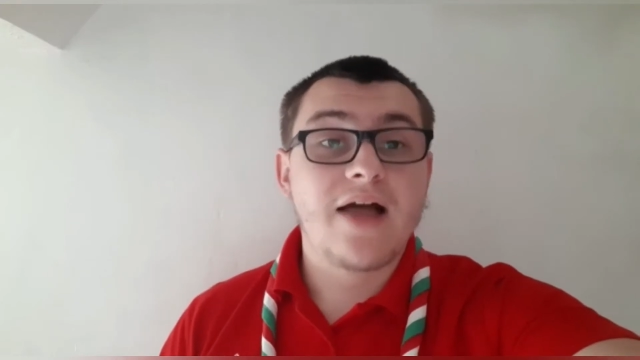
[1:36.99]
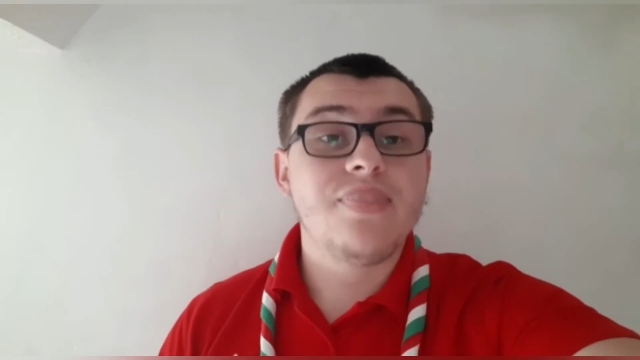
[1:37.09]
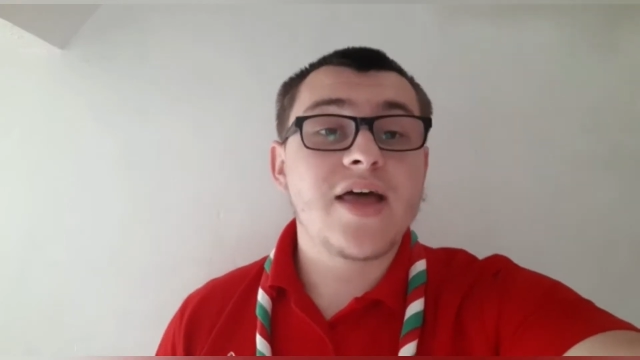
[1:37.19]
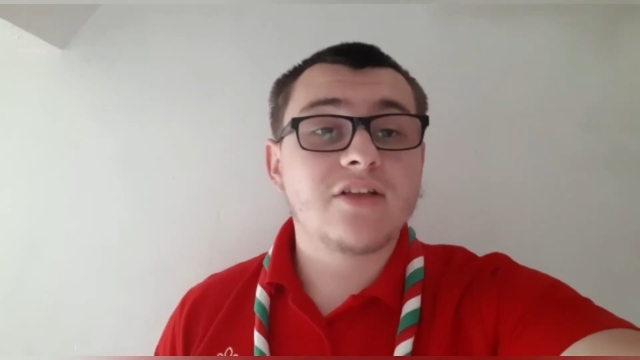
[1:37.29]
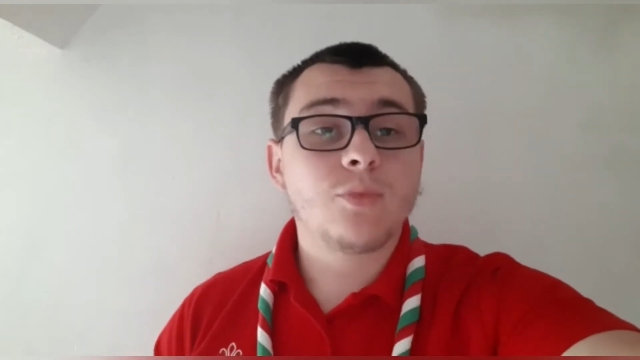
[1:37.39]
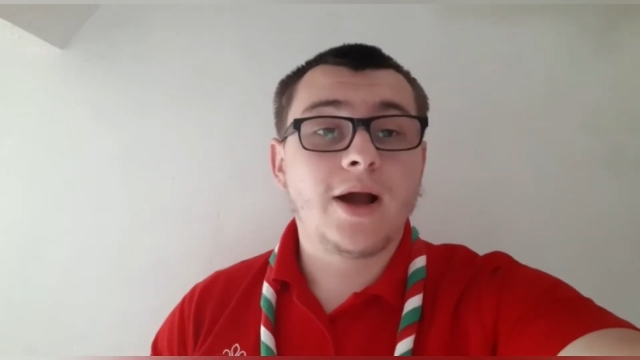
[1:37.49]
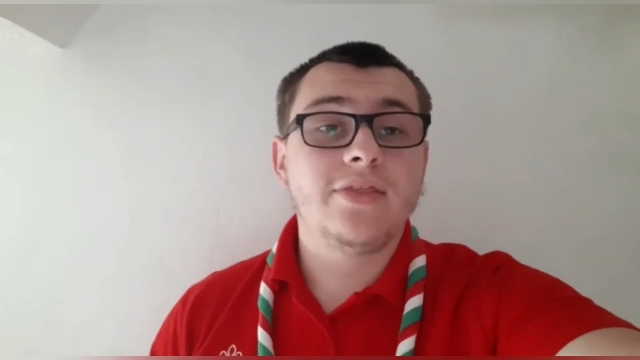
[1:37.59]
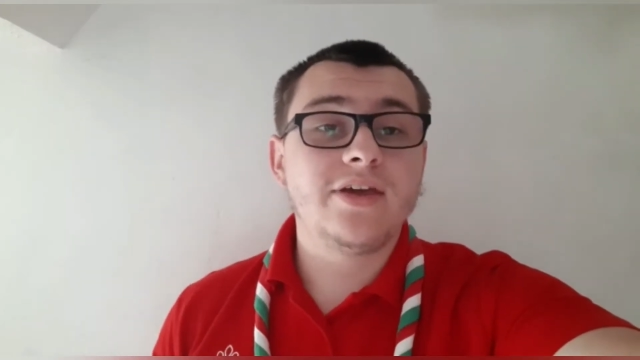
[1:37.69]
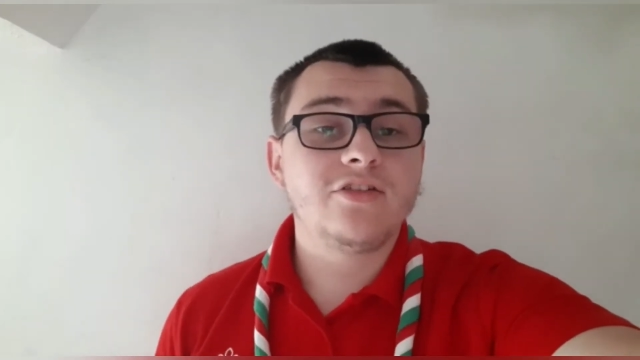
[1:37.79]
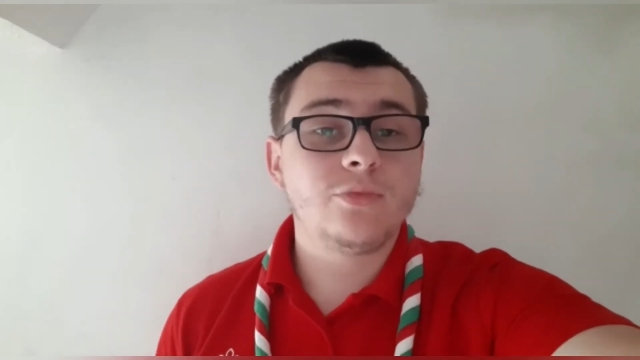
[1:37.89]
and that's why
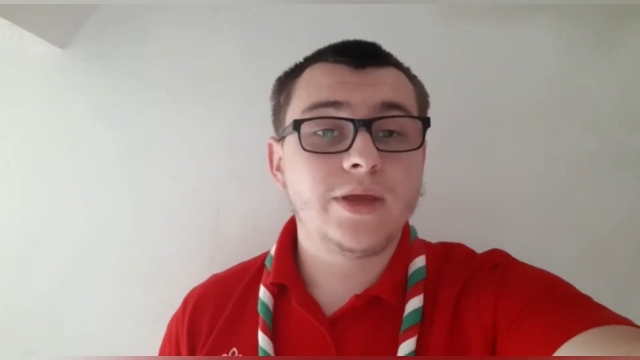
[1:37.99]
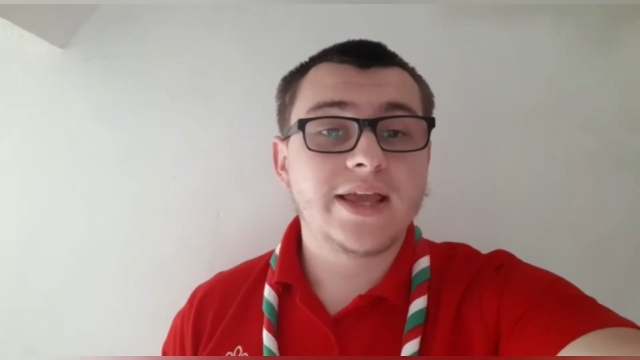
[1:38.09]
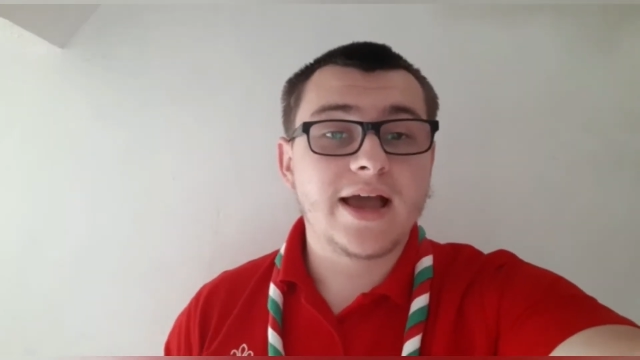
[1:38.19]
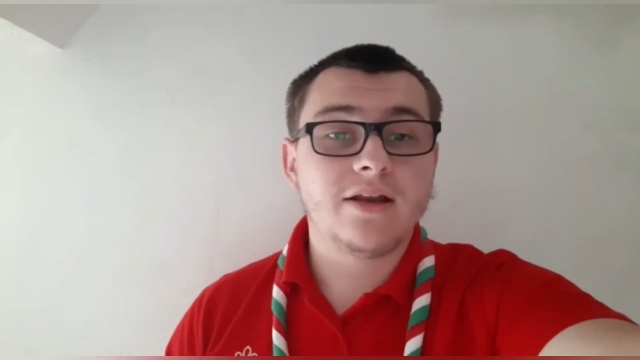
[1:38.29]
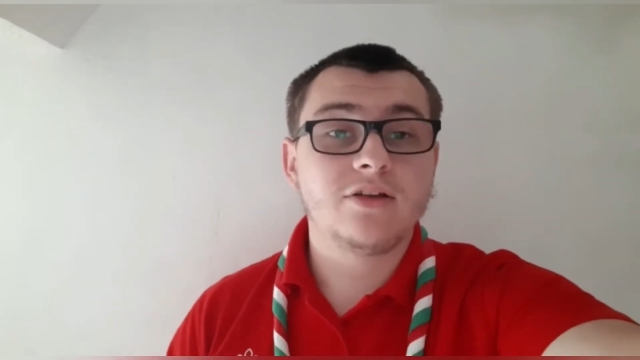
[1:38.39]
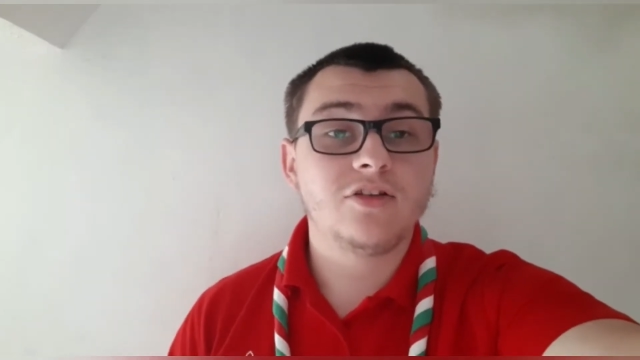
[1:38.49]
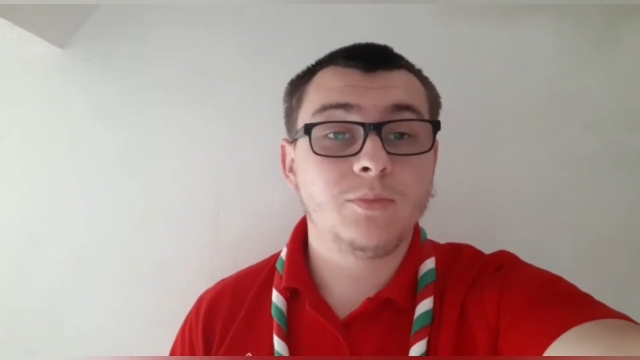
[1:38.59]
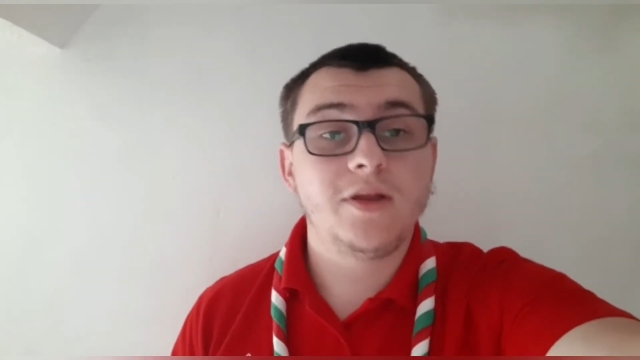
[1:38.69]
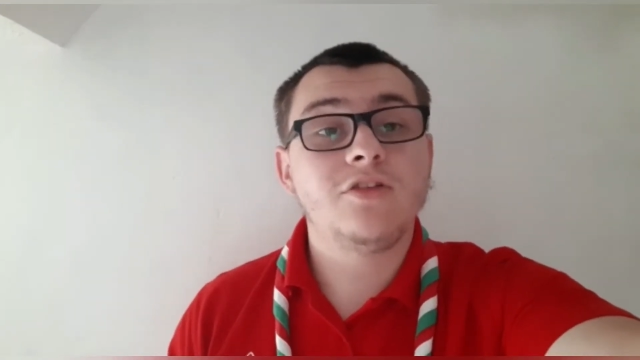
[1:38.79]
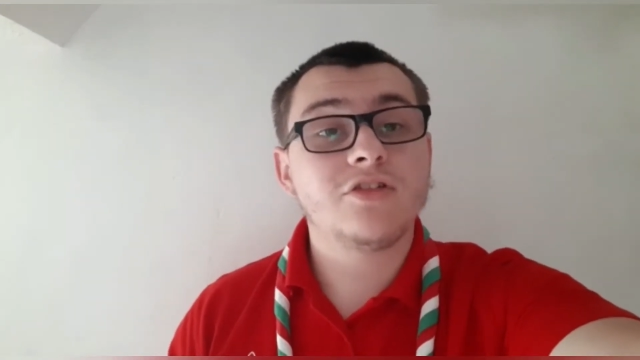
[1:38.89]
this weekend has
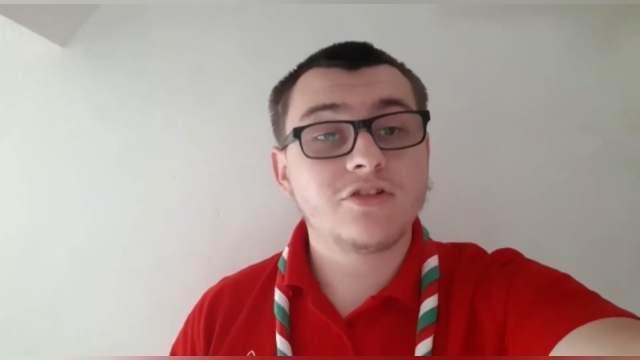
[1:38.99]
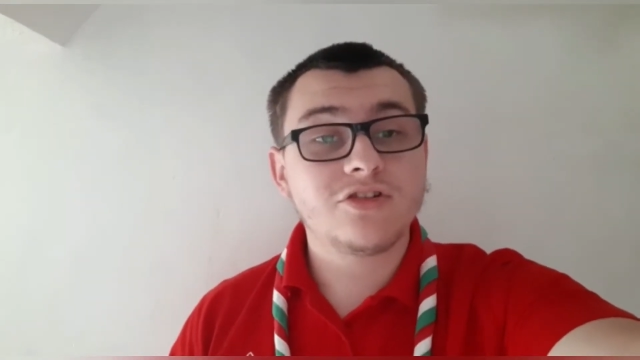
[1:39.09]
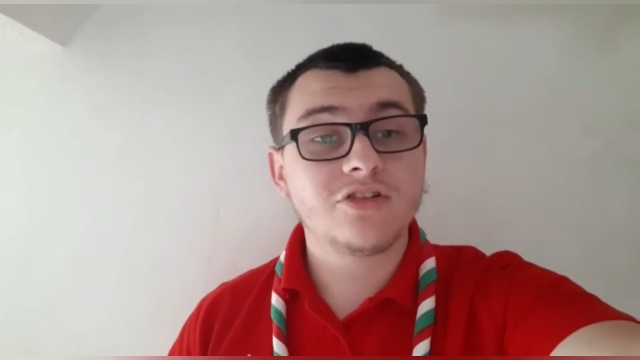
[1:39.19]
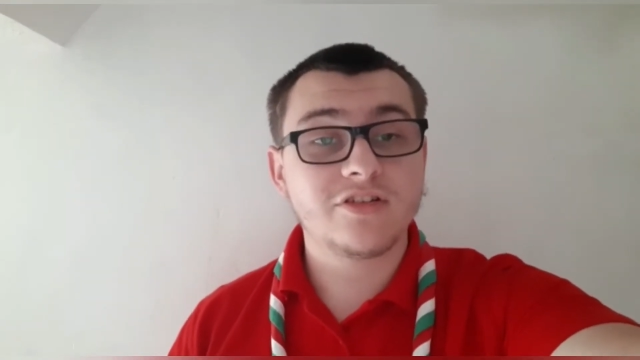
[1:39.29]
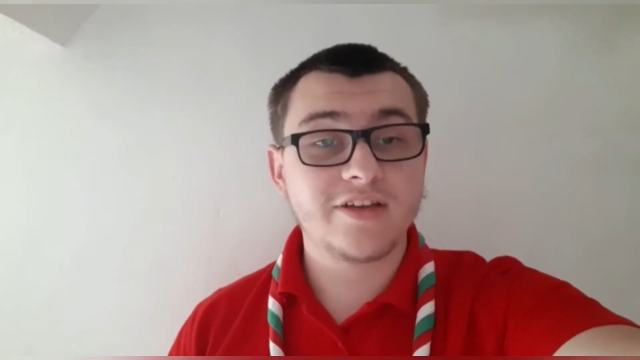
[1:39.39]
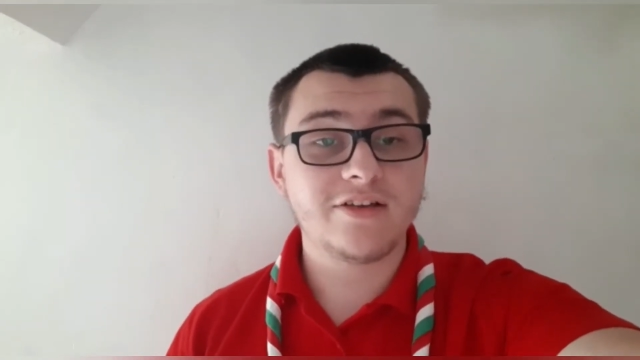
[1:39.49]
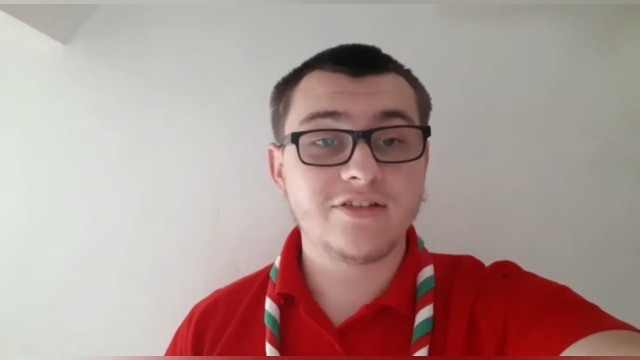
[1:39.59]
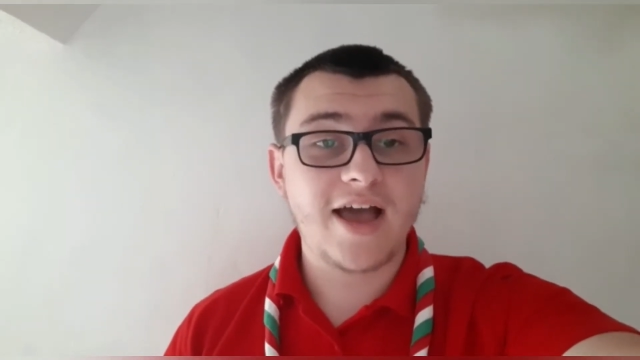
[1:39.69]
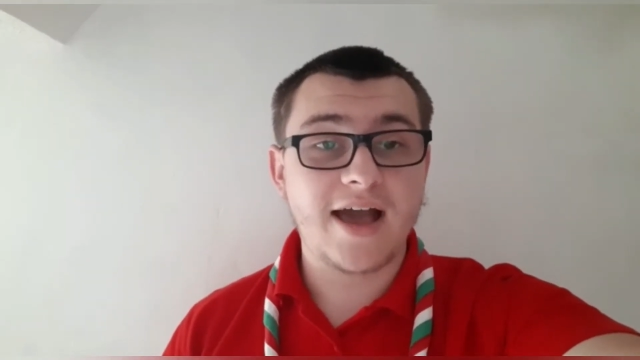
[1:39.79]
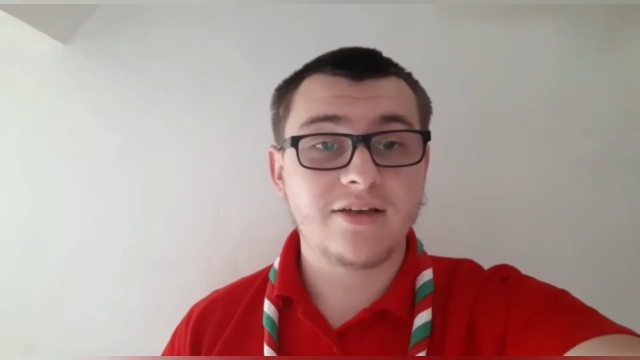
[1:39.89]
been such a
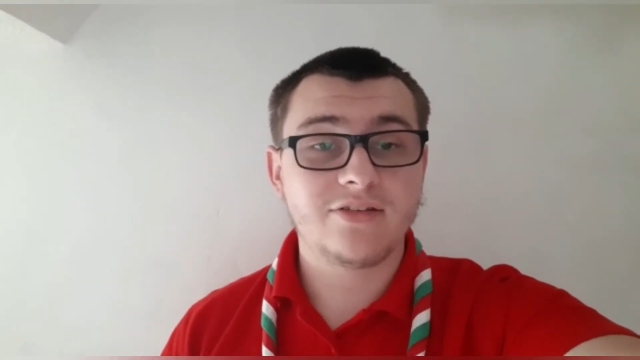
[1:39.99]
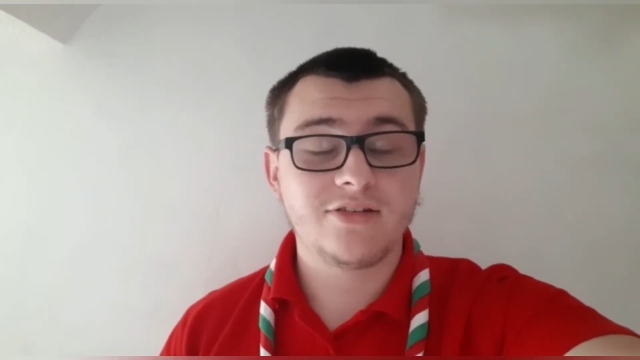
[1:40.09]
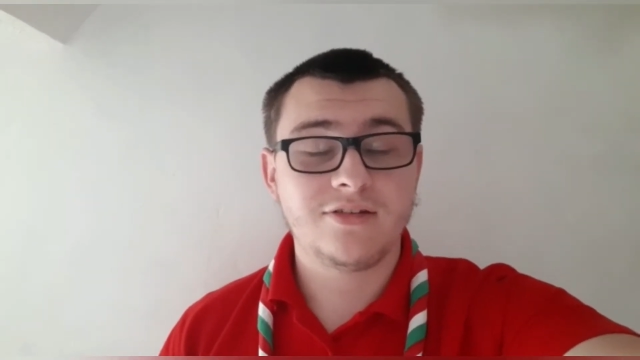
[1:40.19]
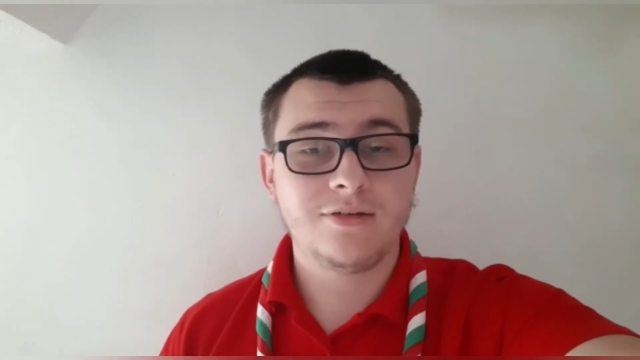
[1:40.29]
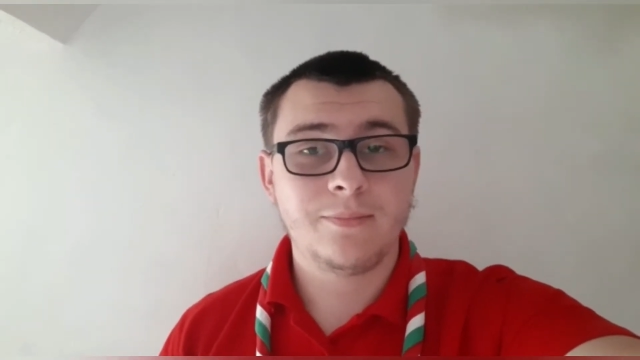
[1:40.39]
success.